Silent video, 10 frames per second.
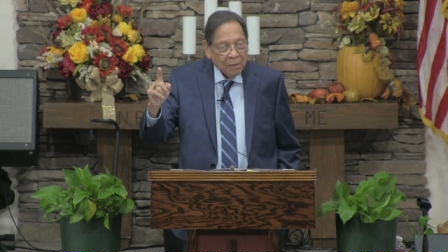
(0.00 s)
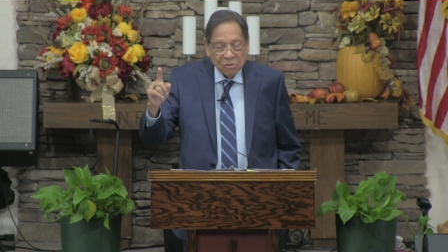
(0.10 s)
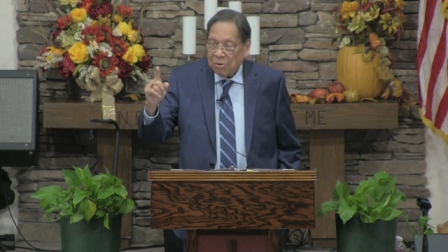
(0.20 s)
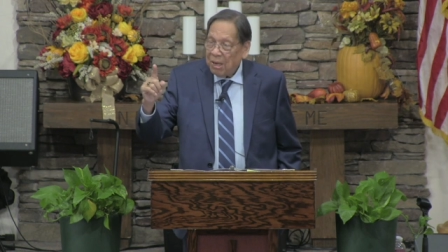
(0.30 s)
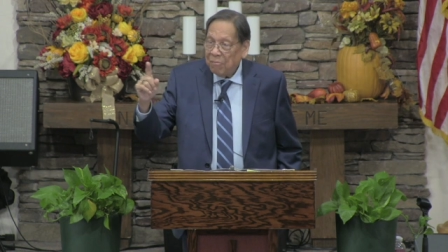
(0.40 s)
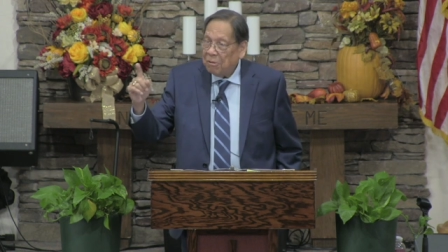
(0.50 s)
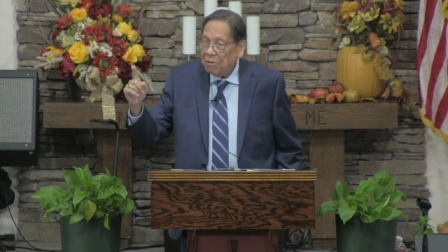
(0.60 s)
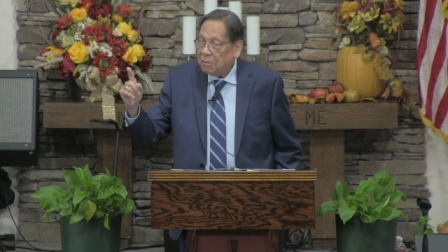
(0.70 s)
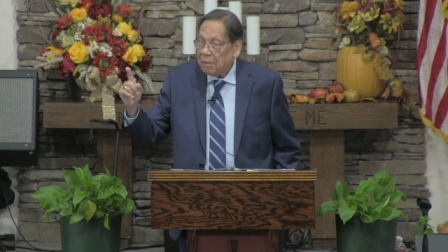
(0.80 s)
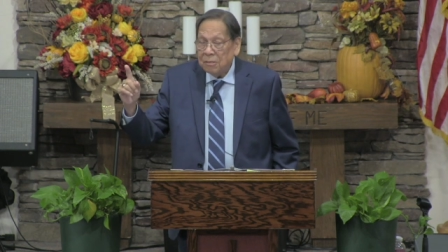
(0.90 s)
So even
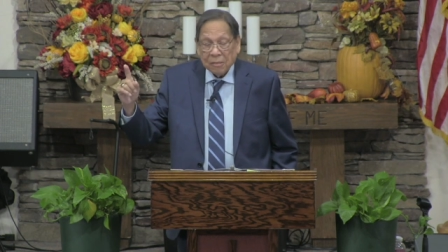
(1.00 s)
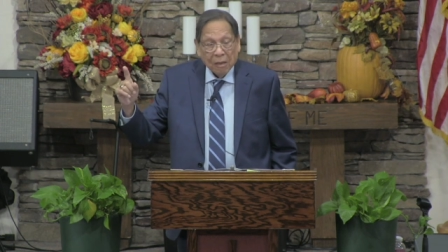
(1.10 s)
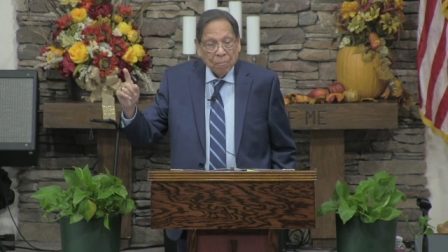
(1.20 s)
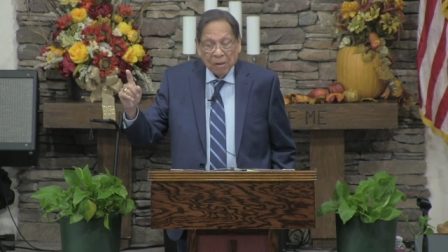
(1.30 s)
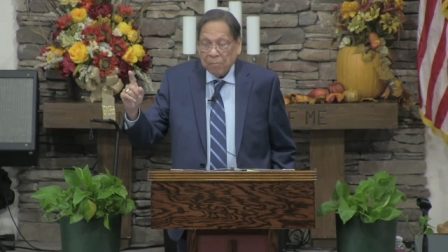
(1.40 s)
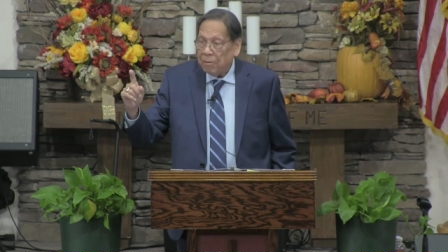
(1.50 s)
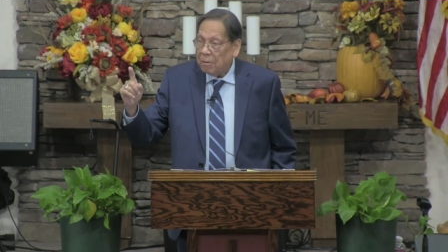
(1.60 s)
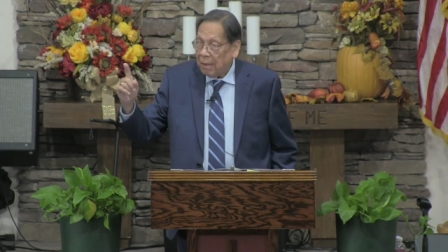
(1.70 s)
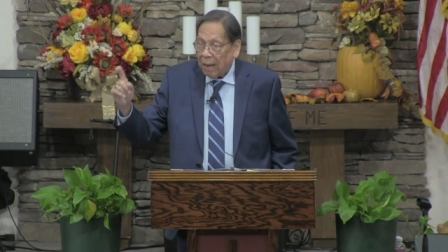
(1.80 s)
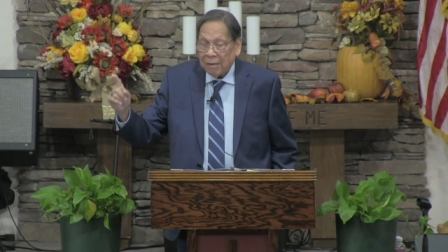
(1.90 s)
those unsaved
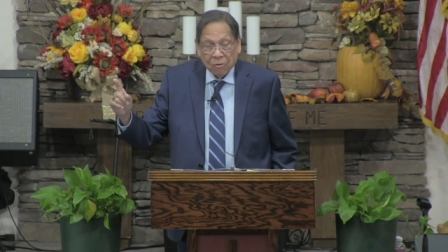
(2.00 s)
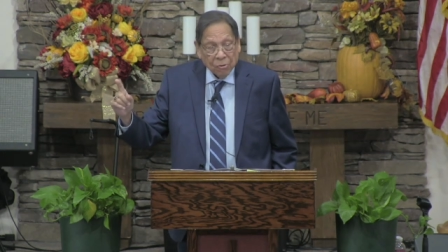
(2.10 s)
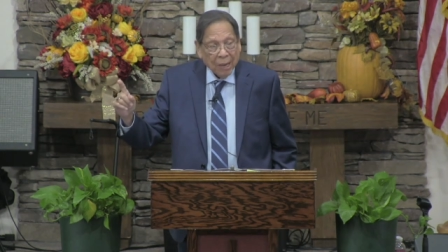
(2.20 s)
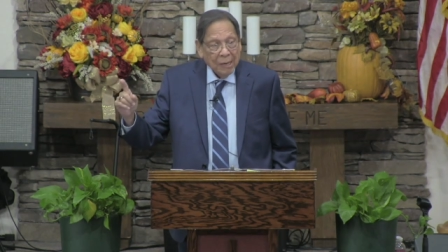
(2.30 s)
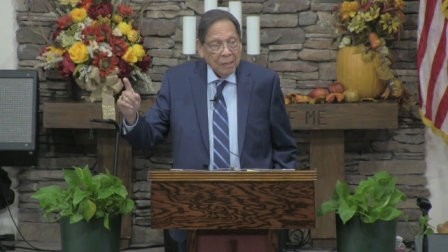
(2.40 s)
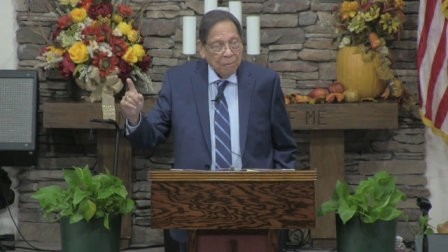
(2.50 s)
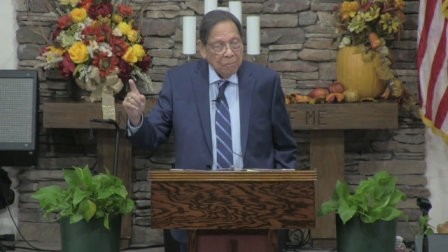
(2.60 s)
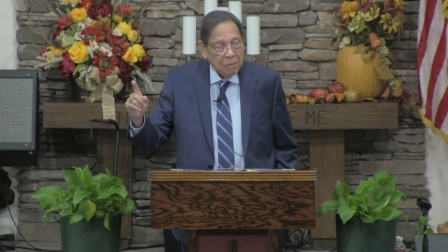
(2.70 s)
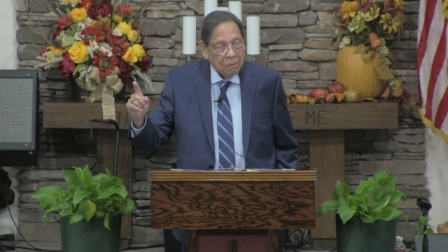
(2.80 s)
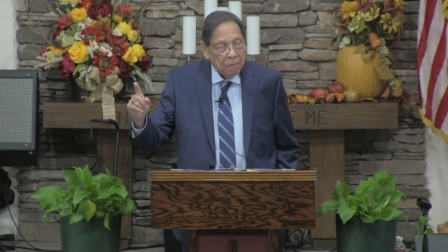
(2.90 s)
people, God created
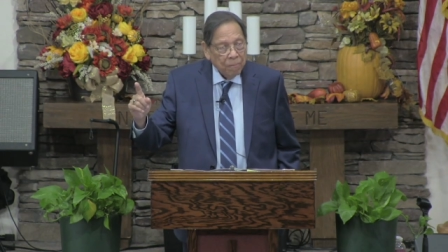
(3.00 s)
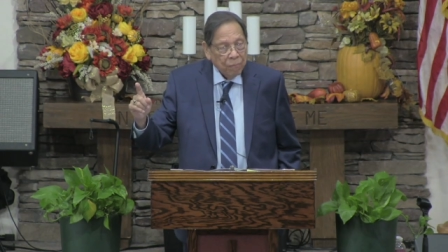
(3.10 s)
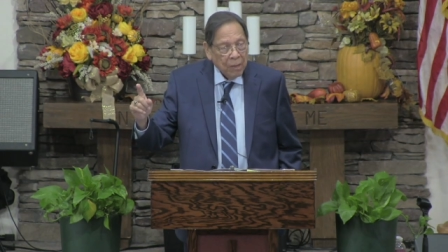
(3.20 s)
them too.